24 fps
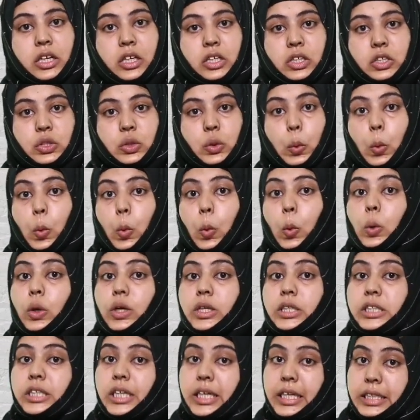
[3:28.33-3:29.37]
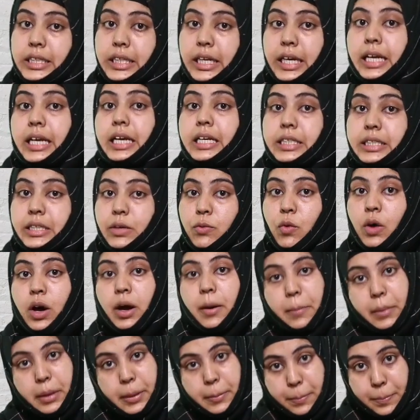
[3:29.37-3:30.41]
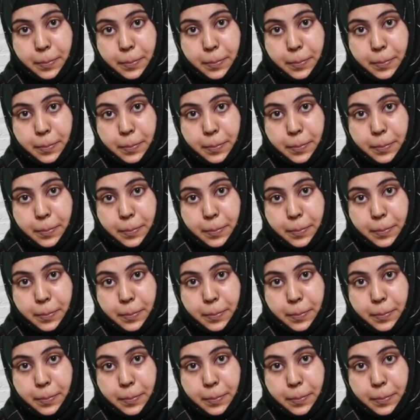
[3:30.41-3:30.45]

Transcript: so teaching is a verb